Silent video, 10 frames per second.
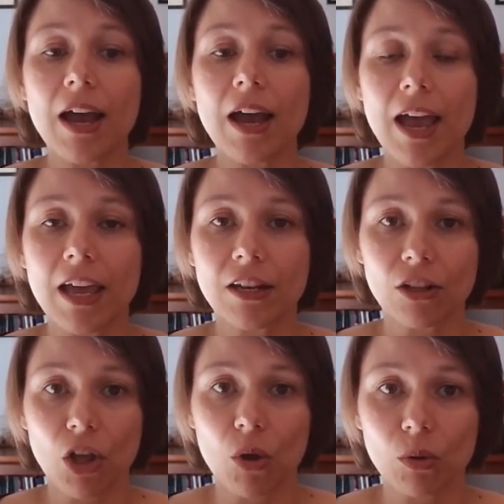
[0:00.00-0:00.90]
high
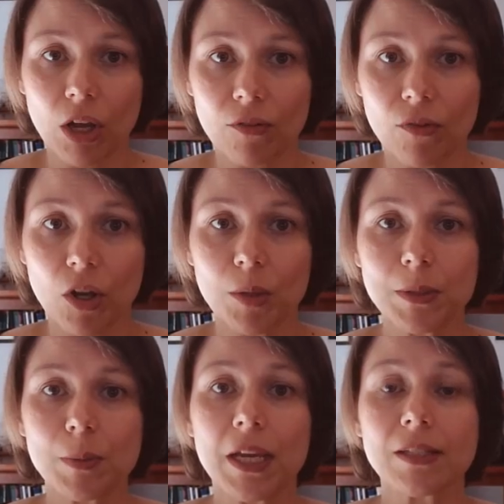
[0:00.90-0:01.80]
and low lung
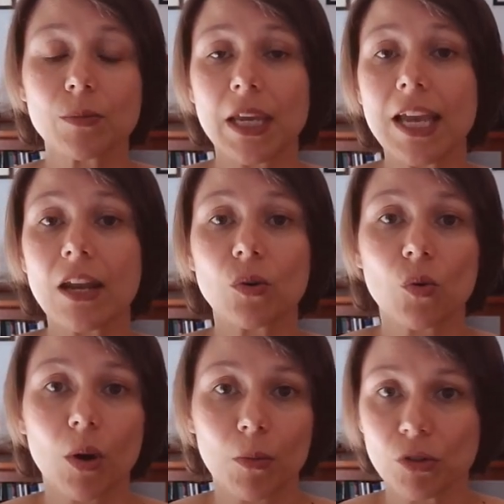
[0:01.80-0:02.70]
volumes because we get
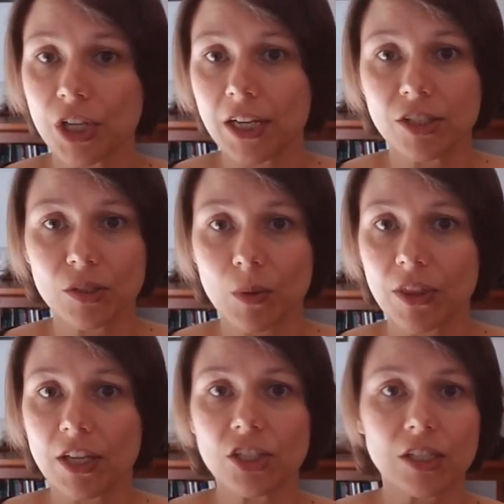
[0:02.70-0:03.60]
normal changes
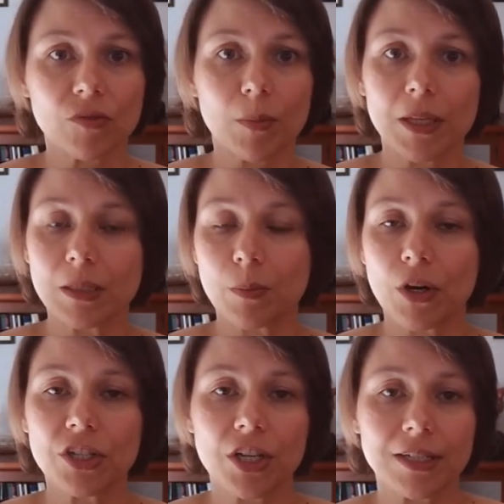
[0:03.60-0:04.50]
with it just from
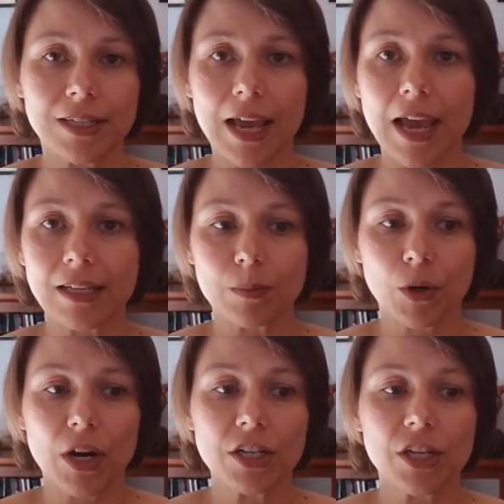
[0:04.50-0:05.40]
inspiration to
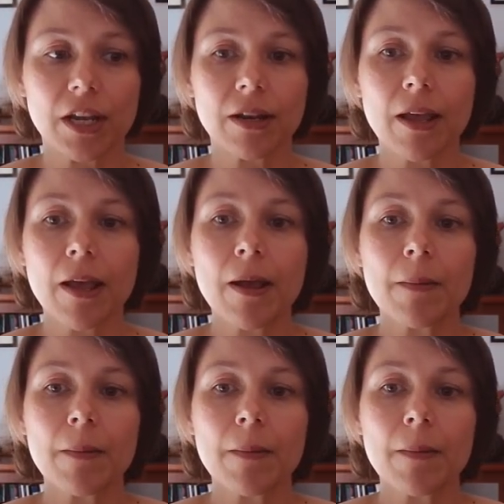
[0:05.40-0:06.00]
expiration.